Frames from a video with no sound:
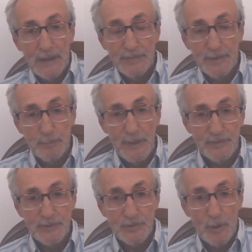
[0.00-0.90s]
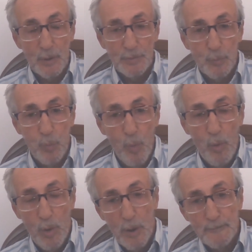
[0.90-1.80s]
the message on
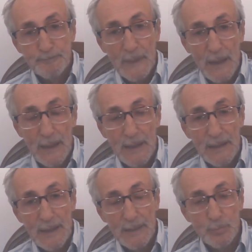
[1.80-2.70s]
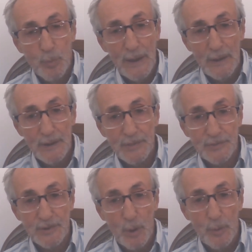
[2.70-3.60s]
war. And where it is
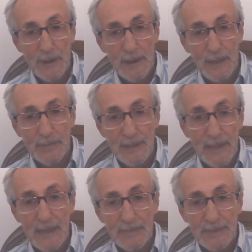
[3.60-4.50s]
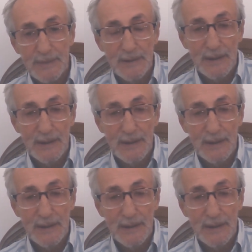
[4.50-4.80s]
going. And again, here